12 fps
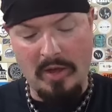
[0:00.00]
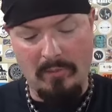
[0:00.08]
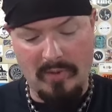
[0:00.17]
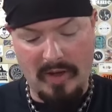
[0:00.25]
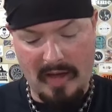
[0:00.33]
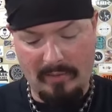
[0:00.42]

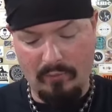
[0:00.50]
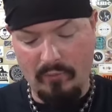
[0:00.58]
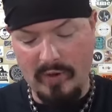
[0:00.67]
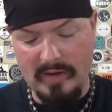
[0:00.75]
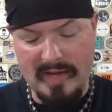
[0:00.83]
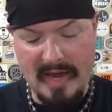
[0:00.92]
But I'm
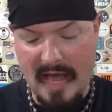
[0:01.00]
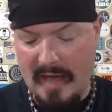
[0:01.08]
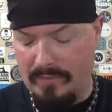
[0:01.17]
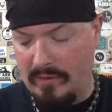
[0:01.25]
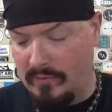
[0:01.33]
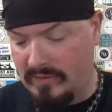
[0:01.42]
really
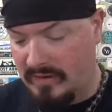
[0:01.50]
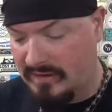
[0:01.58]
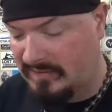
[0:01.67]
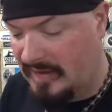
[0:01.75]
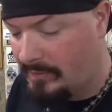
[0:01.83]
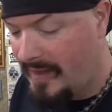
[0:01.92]
happy with
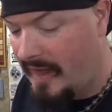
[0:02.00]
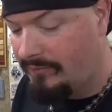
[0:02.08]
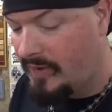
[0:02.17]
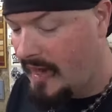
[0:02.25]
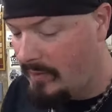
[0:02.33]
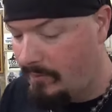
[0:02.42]
this. I'm
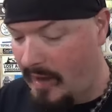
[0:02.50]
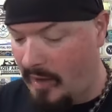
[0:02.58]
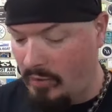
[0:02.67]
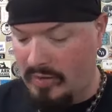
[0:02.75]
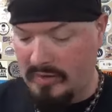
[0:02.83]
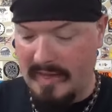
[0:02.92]
having a
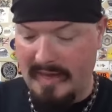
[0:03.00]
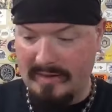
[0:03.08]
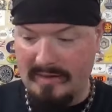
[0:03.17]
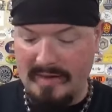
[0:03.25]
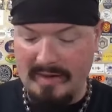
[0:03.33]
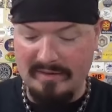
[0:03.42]
ball
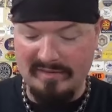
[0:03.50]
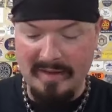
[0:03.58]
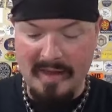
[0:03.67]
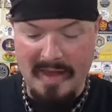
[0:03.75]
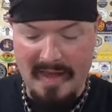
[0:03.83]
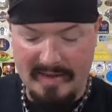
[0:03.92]
collecting these,
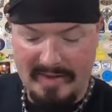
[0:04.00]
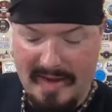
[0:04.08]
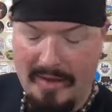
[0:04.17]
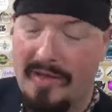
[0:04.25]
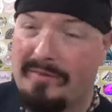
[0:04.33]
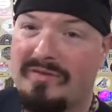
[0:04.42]
and
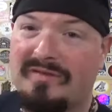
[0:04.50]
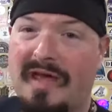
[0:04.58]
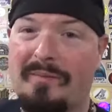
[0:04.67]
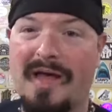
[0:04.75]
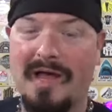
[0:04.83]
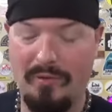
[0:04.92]
now every
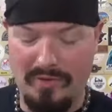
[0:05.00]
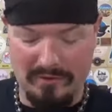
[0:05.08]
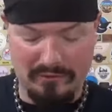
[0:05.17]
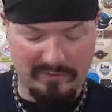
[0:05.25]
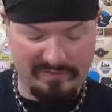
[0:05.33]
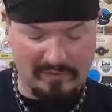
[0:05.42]
time I go in a
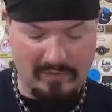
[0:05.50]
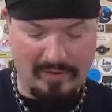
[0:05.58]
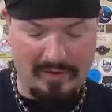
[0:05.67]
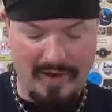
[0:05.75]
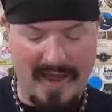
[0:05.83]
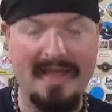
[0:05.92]
thrift store
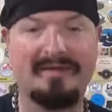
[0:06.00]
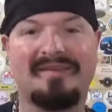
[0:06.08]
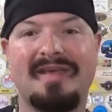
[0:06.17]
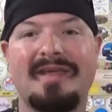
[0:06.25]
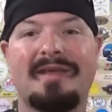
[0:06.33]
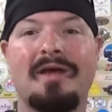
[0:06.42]
or
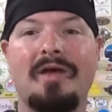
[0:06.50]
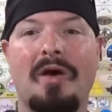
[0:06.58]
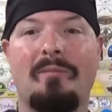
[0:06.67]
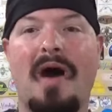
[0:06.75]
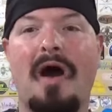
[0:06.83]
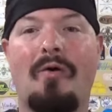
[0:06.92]
antique,
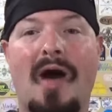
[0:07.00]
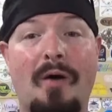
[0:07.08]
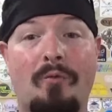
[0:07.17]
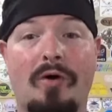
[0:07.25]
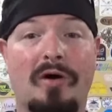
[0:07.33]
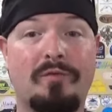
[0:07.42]
I
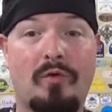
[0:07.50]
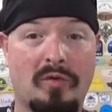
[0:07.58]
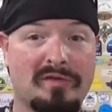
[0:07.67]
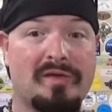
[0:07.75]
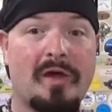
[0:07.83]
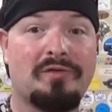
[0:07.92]
will, of
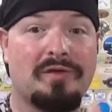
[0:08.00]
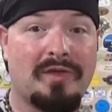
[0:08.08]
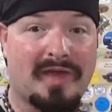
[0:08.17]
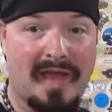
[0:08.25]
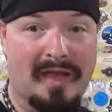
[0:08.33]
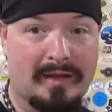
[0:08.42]
course, go to the
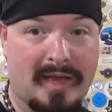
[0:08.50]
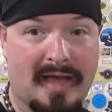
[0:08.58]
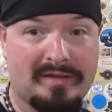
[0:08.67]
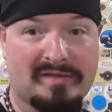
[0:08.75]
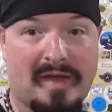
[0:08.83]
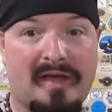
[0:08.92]

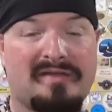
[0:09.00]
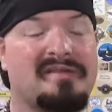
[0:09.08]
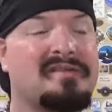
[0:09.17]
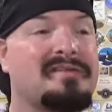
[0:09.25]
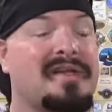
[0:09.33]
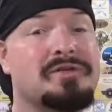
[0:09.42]
glass cases
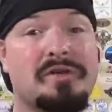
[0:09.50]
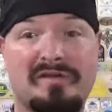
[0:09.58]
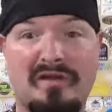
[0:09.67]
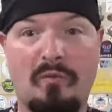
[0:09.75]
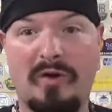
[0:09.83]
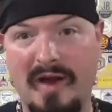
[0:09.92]
because that's
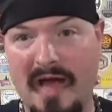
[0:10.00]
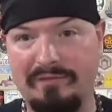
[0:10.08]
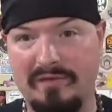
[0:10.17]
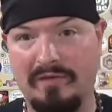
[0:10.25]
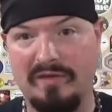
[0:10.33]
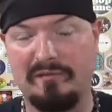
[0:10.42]
usually where
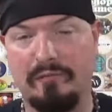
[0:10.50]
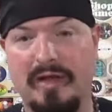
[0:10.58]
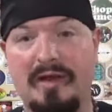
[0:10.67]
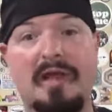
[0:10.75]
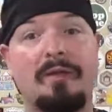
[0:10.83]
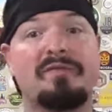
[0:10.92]
knives are displayed
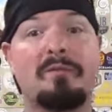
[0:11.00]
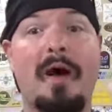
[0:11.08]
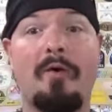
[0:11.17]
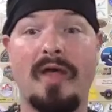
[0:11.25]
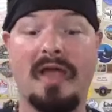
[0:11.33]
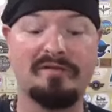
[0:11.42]
to keep
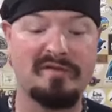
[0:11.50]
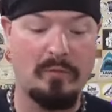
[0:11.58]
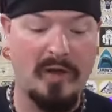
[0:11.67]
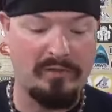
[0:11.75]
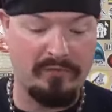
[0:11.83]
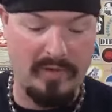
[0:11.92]
small hands
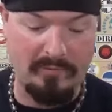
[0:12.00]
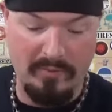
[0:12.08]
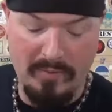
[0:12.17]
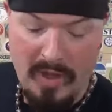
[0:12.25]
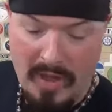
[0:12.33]
away from them.